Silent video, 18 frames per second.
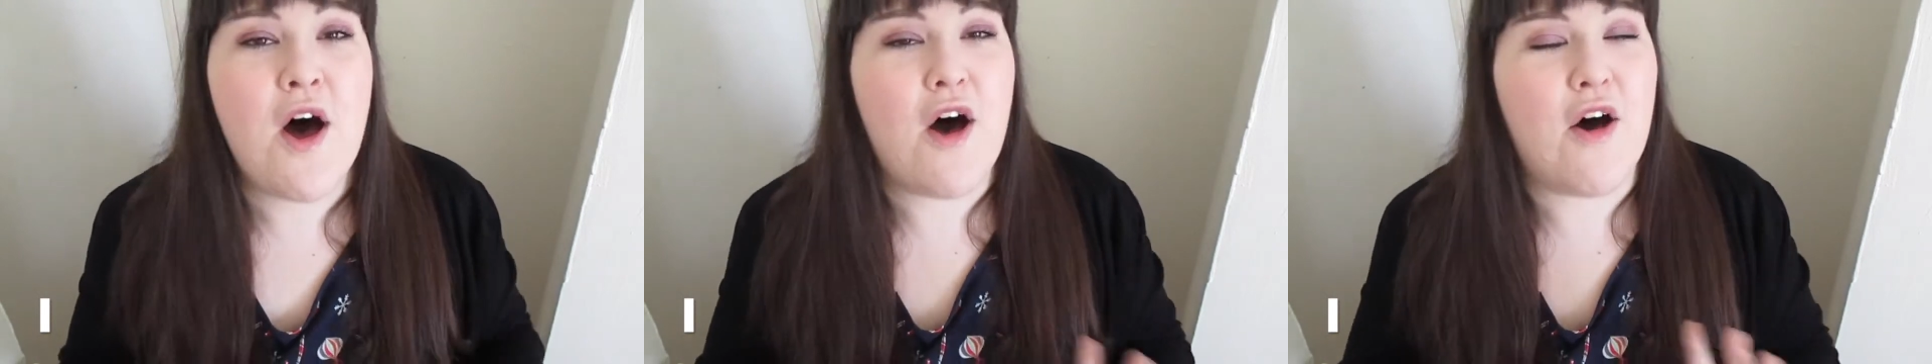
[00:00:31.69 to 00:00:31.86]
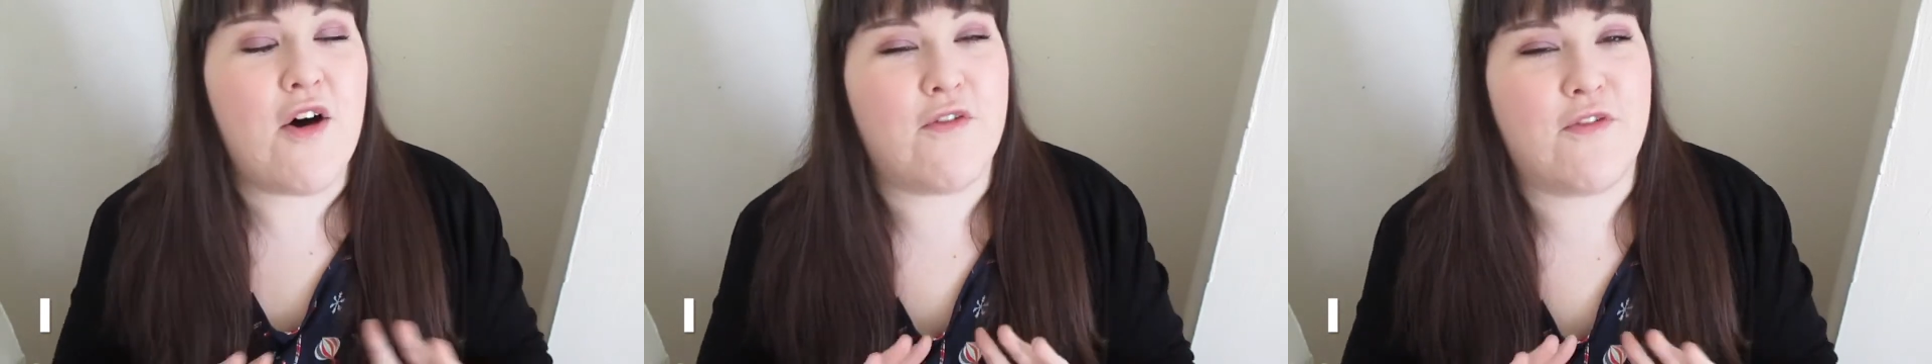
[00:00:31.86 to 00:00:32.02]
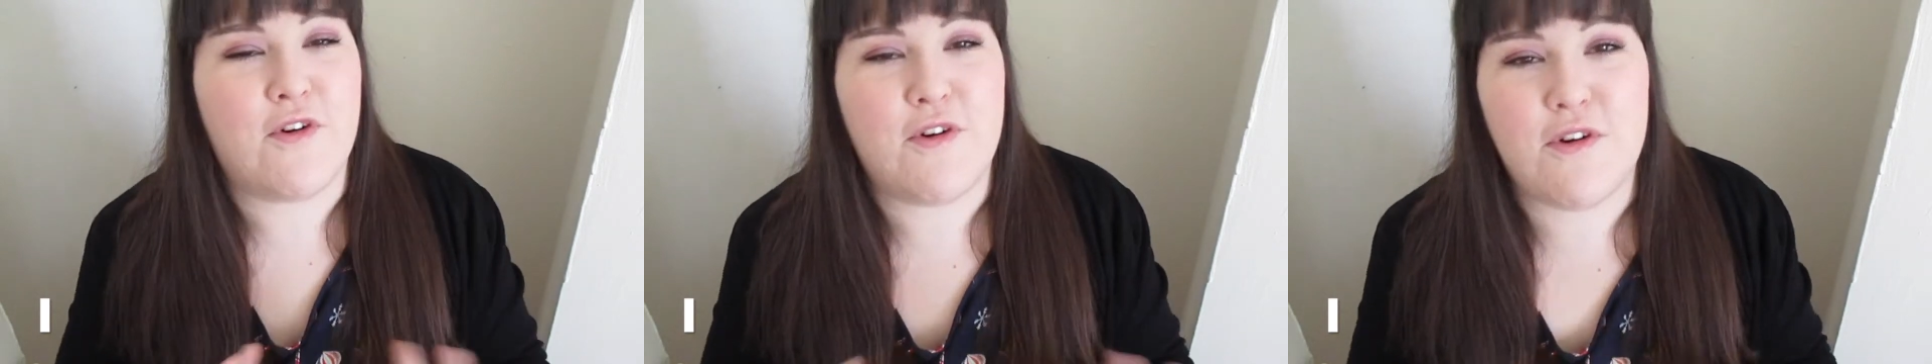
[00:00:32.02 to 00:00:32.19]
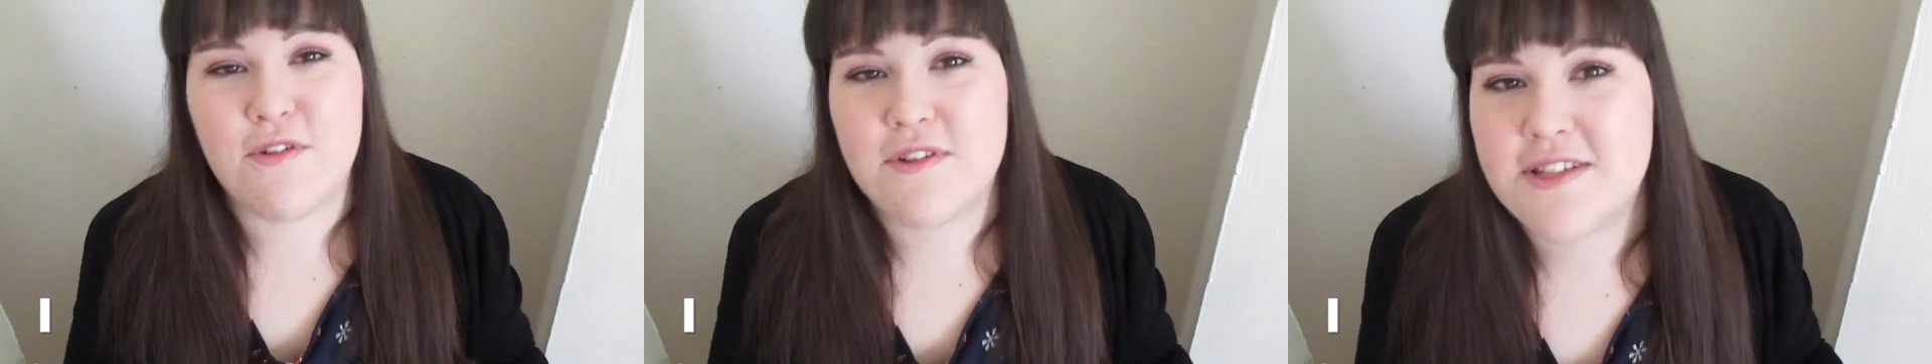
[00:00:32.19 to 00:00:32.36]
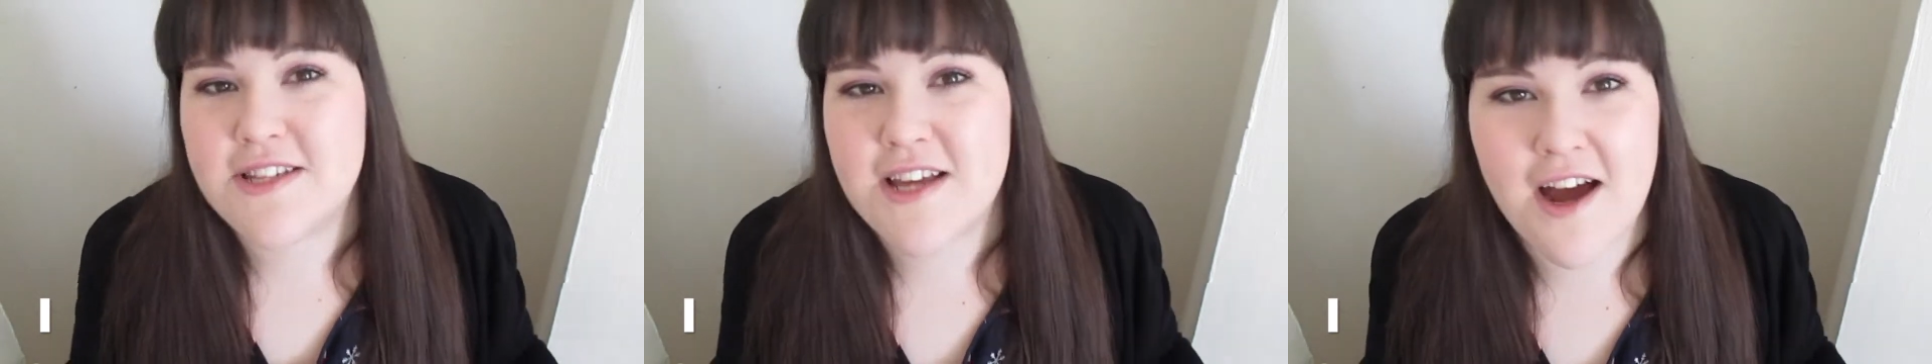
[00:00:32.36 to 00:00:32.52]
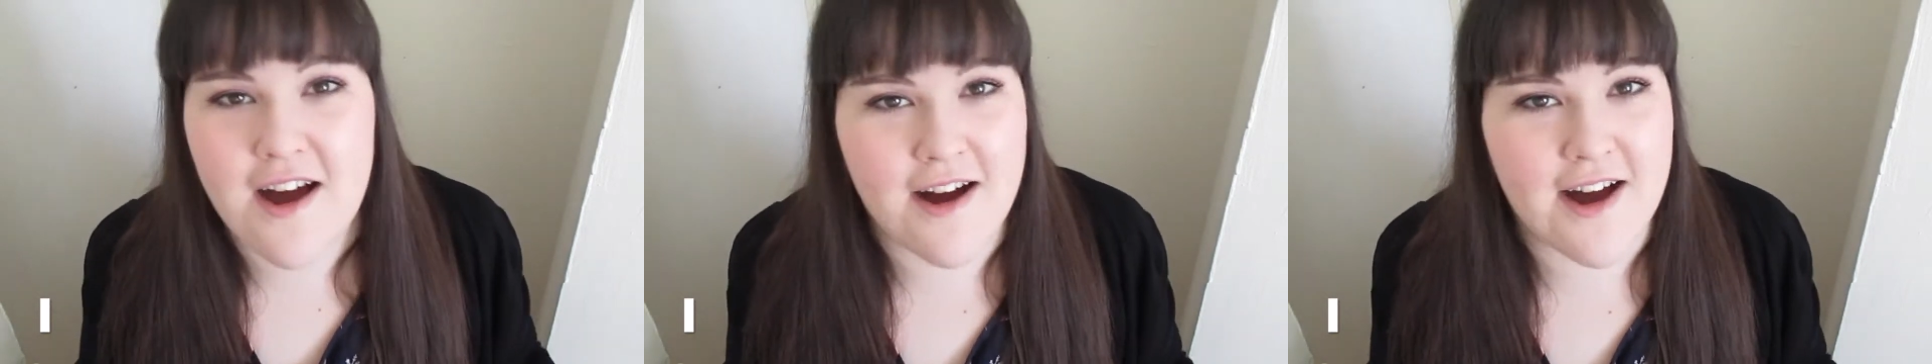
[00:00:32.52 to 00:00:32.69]
of all
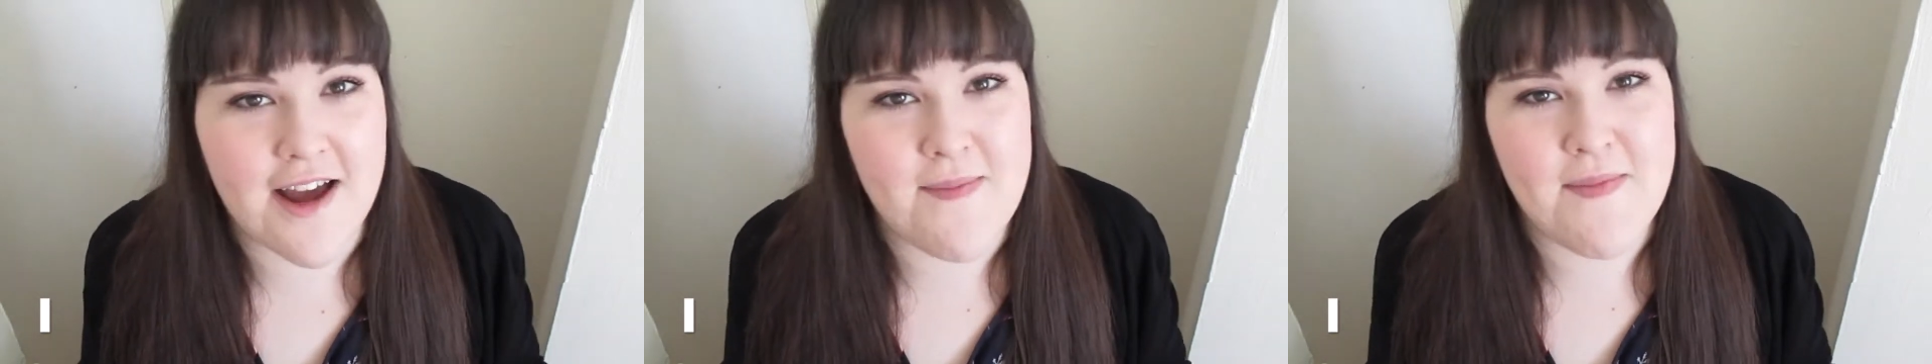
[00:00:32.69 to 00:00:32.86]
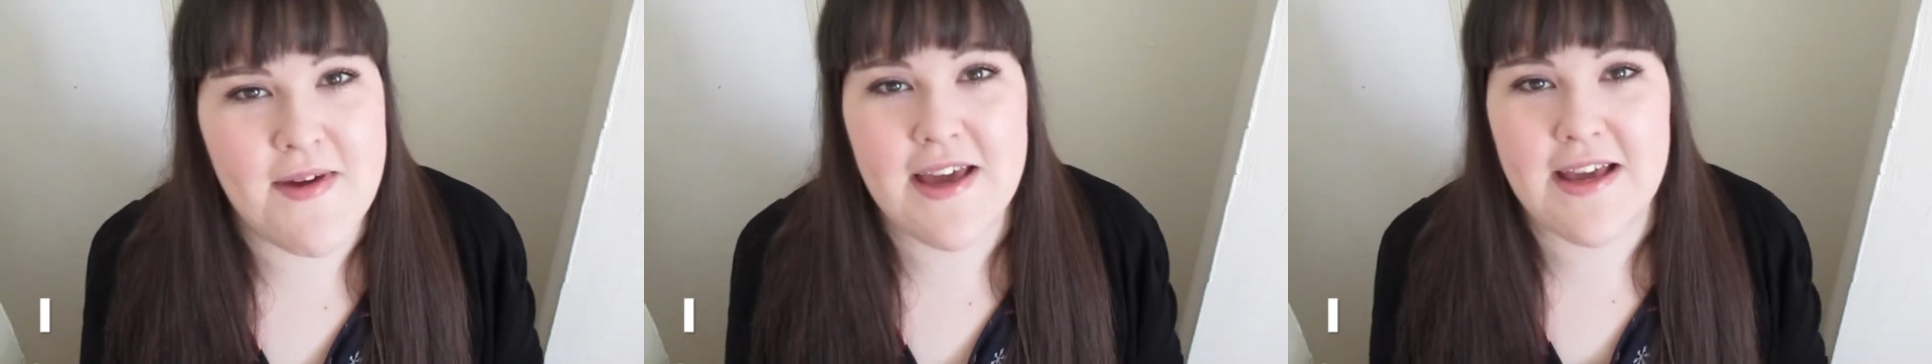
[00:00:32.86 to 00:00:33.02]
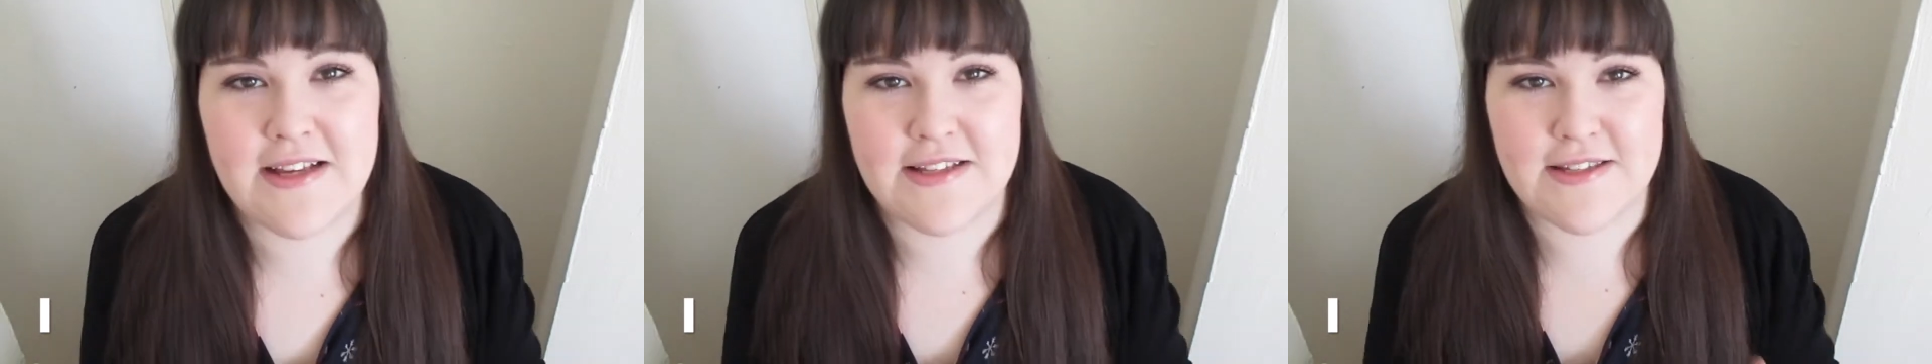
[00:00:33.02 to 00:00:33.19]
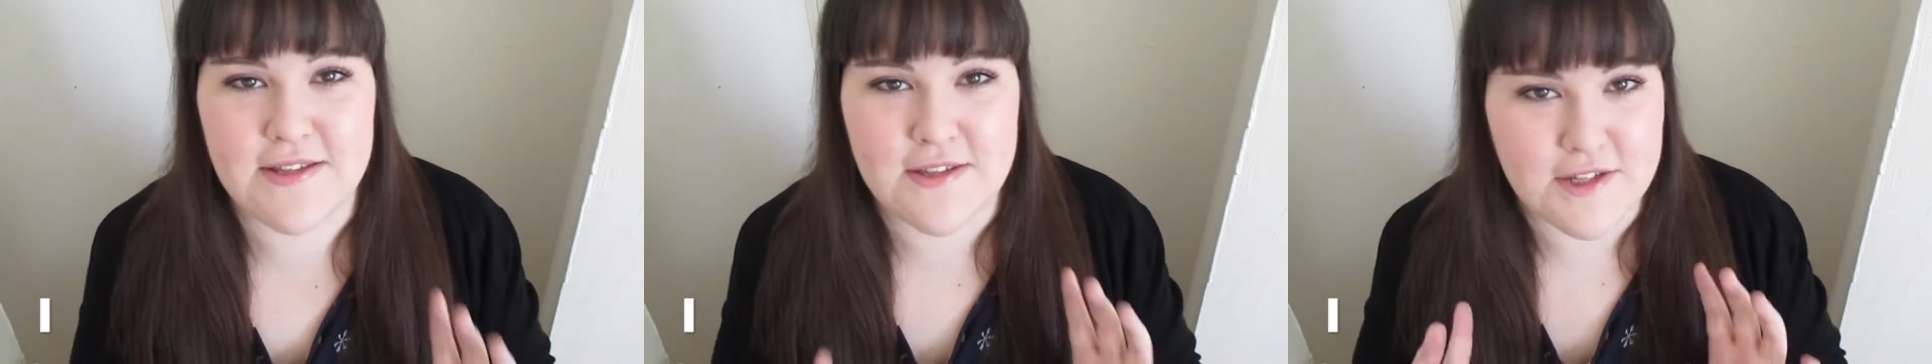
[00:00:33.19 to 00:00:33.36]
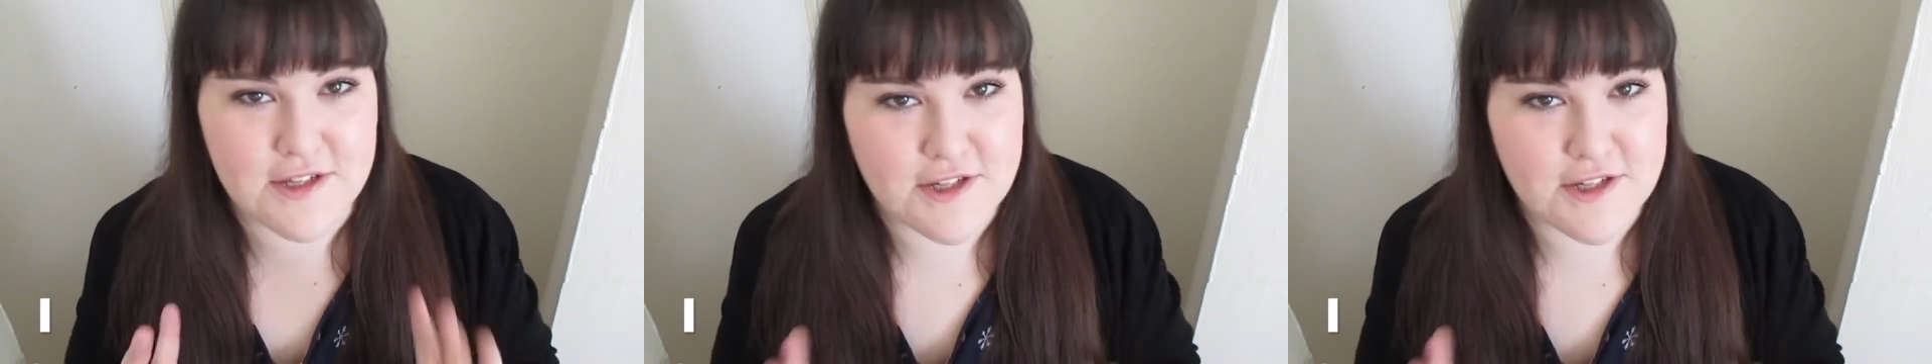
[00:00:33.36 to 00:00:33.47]
time is The